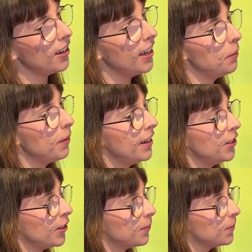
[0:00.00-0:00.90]
Healy playing
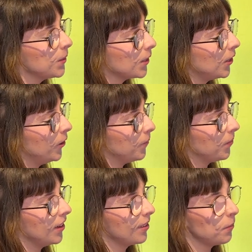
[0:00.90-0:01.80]
drums, so
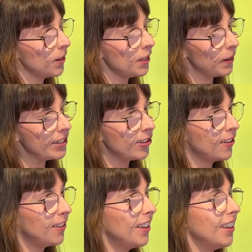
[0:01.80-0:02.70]
it's pretty special.